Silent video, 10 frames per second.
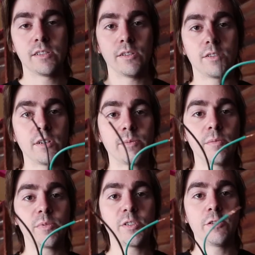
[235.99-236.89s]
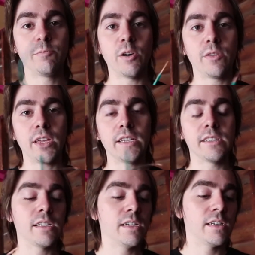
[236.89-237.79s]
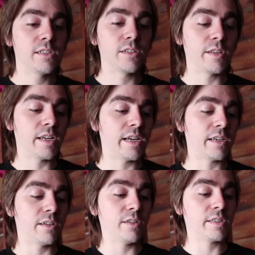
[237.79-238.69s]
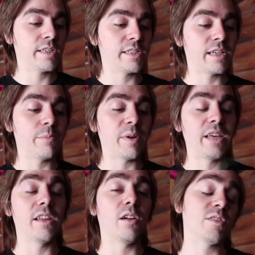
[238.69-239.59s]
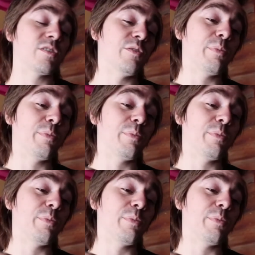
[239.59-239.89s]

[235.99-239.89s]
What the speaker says: So it's stripped on both ends so that I can hook this up and then also